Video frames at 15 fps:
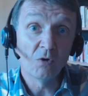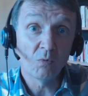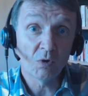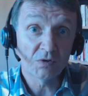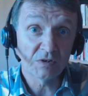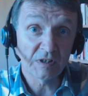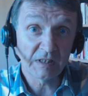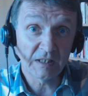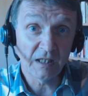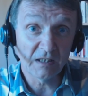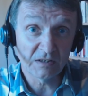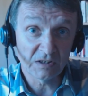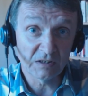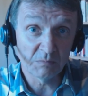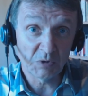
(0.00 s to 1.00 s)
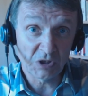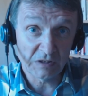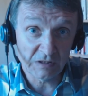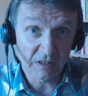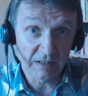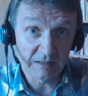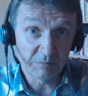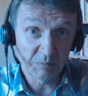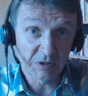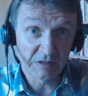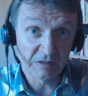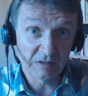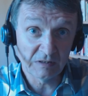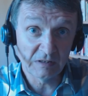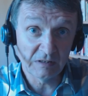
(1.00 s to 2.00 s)
what the customer type
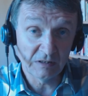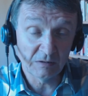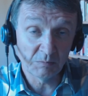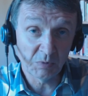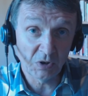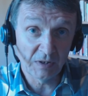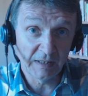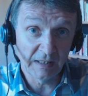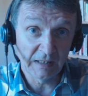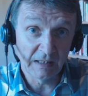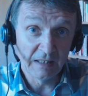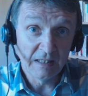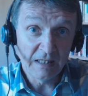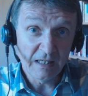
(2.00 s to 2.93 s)
is that you're playing.